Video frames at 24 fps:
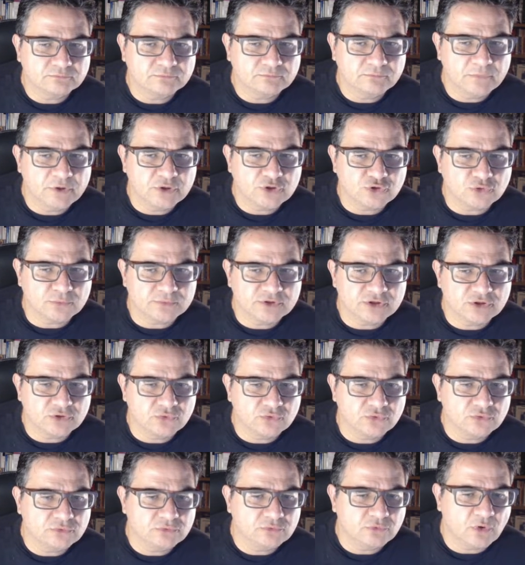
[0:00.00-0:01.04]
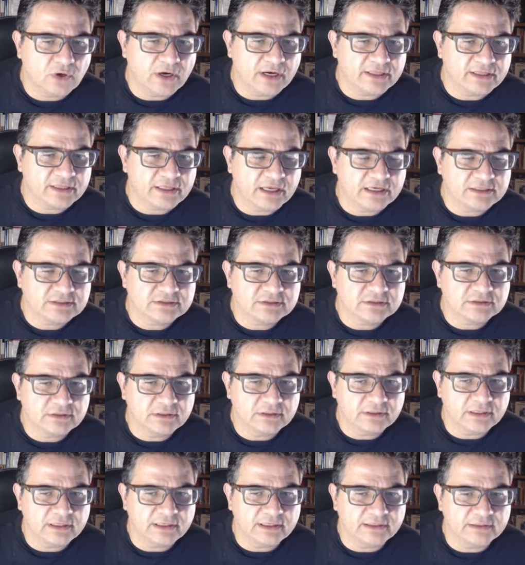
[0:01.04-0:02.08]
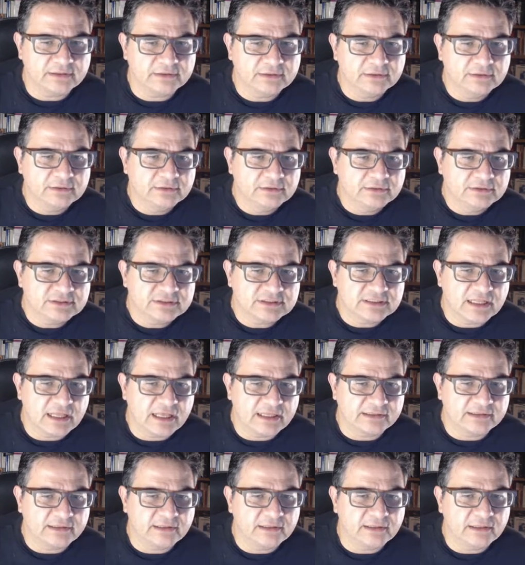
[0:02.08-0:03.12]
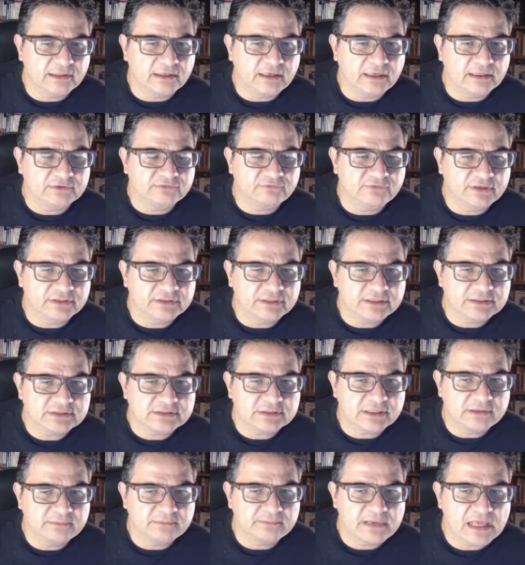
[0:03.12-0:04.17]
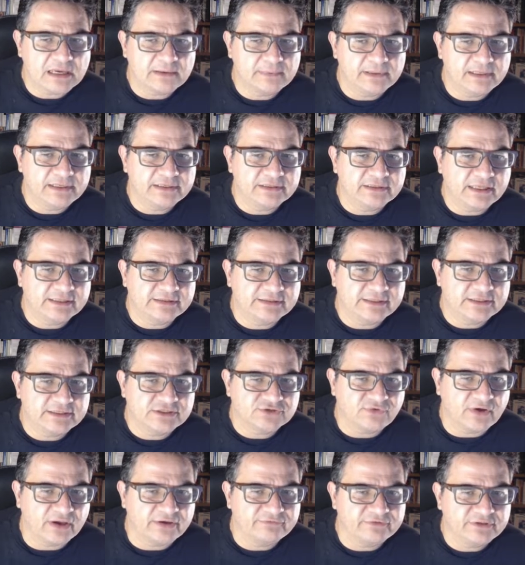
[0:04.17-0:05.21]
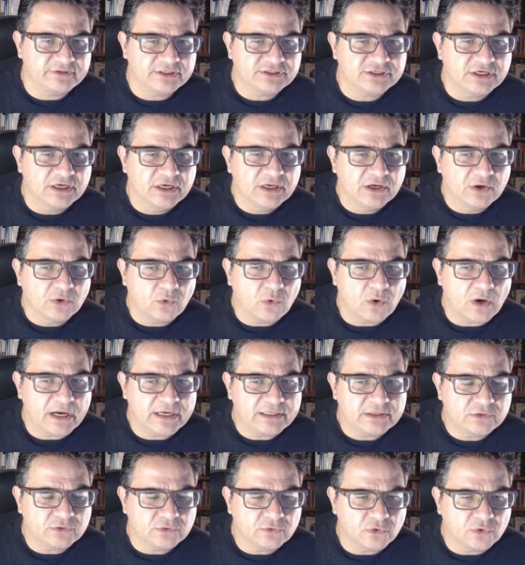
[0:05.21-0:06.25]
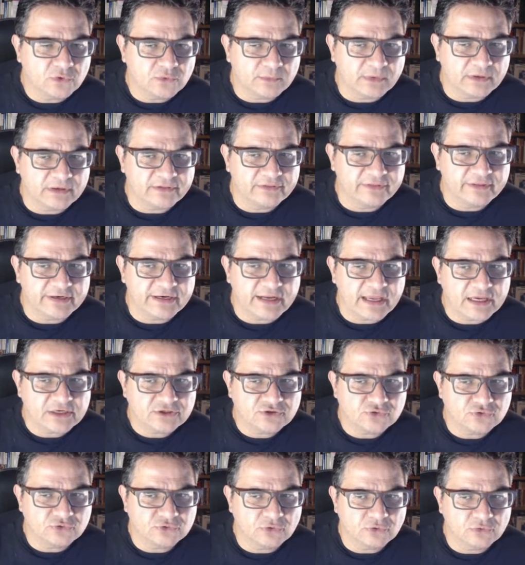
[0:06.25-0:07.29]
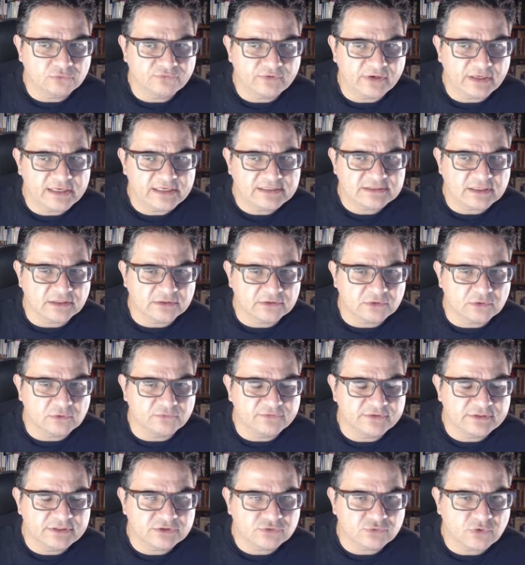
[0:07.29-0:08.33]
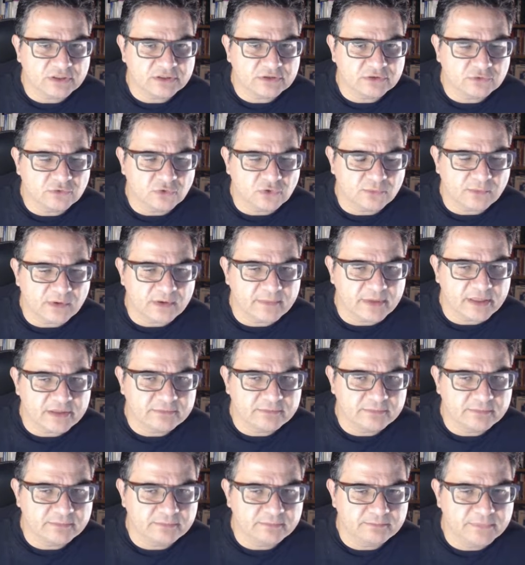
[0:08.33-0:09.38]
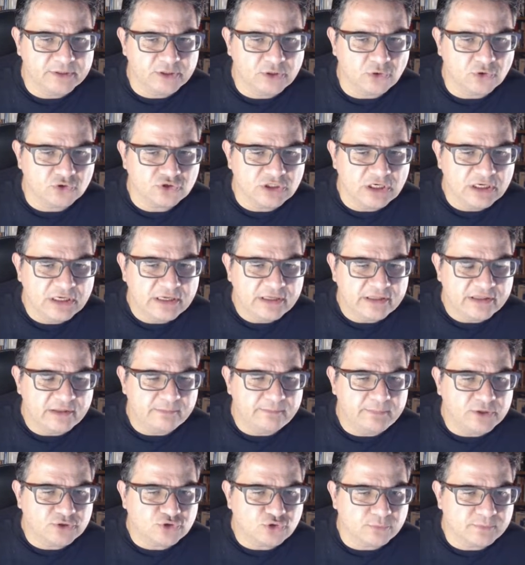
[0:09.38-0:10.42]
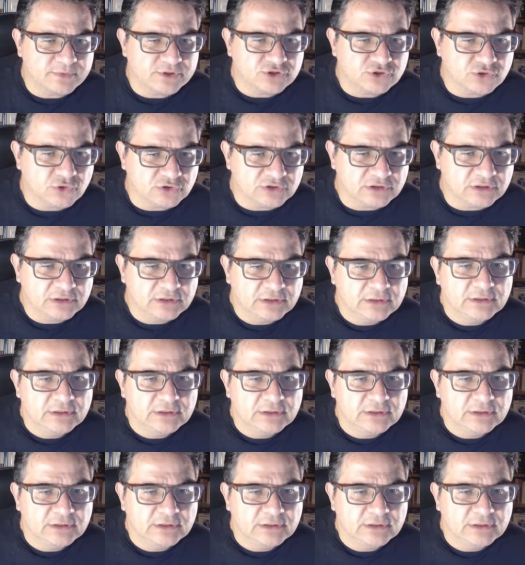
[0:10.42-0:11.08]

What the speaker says: bishop g2, white has slightly advantage, and black played knight h5. It is quite normal, the reaction of Alexandrov. It is quite normal that because the bishop is not